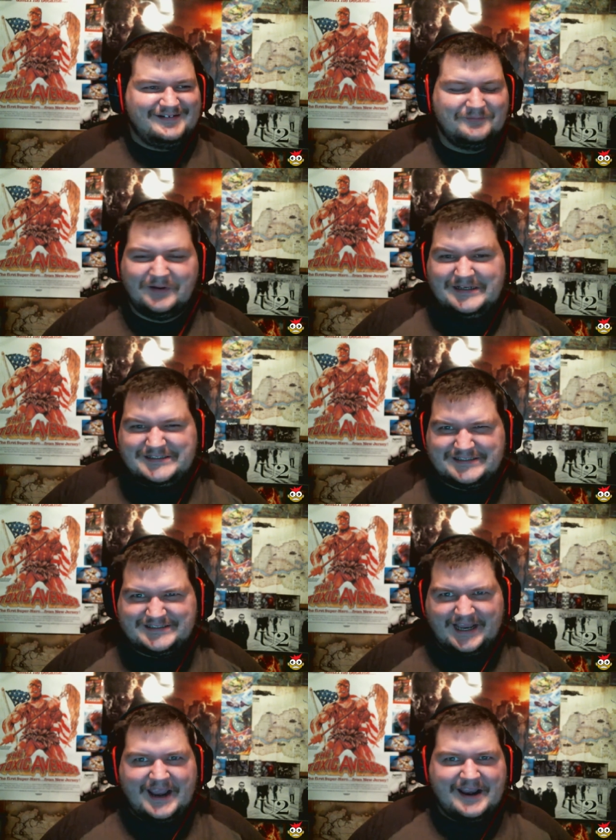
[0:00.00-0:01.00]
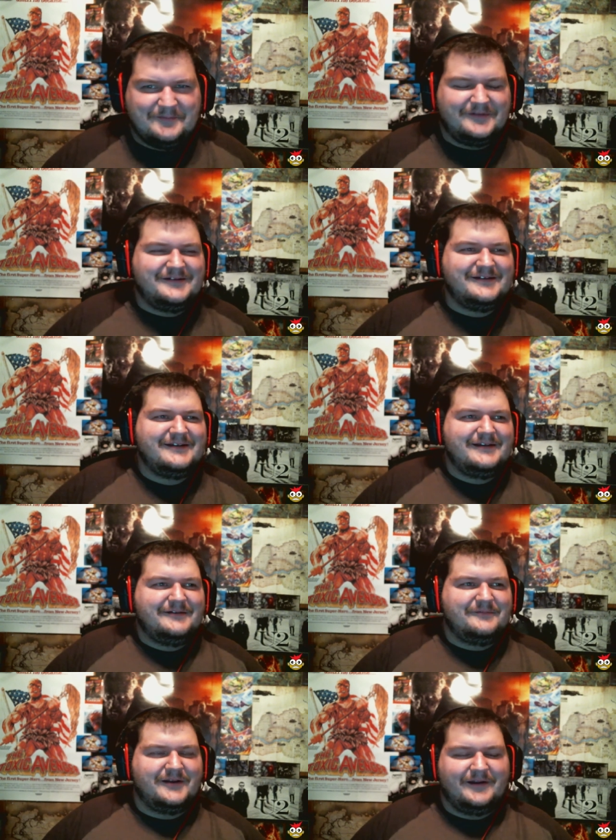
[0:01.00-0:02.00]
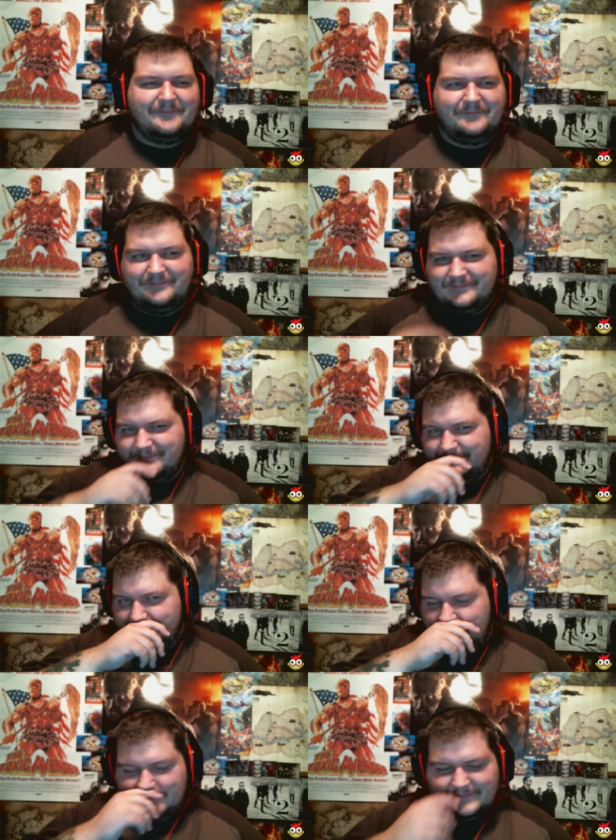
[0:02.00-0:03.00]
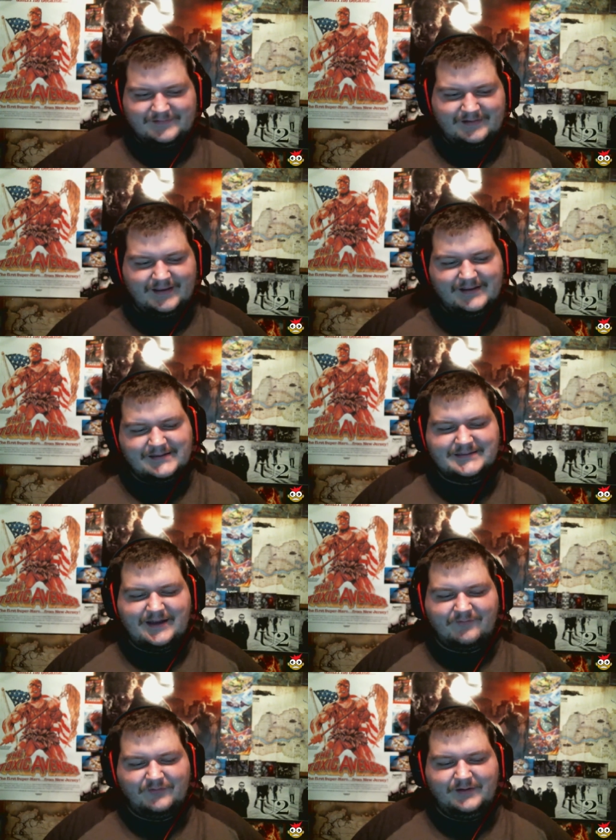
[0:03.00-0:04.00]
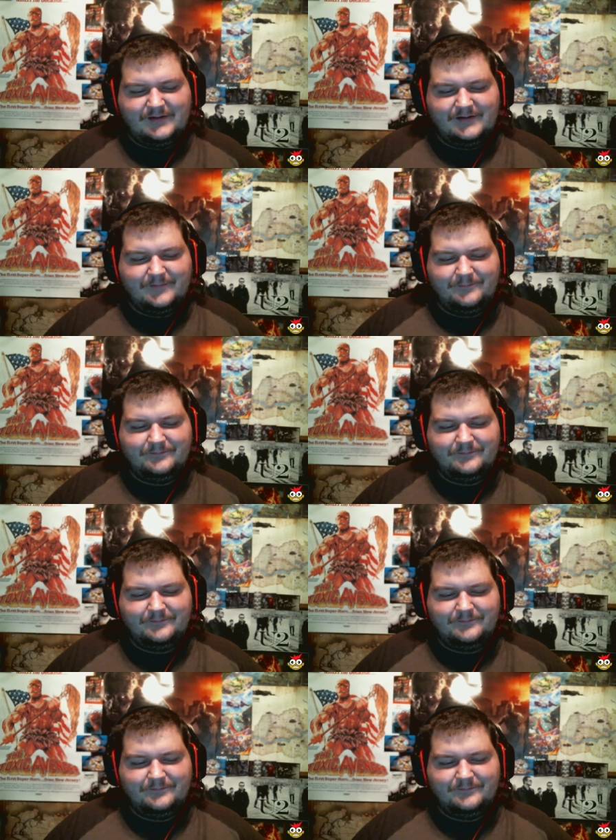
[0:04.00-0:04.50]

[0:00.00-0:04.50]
but it's the same. But um, no, it's it's definitely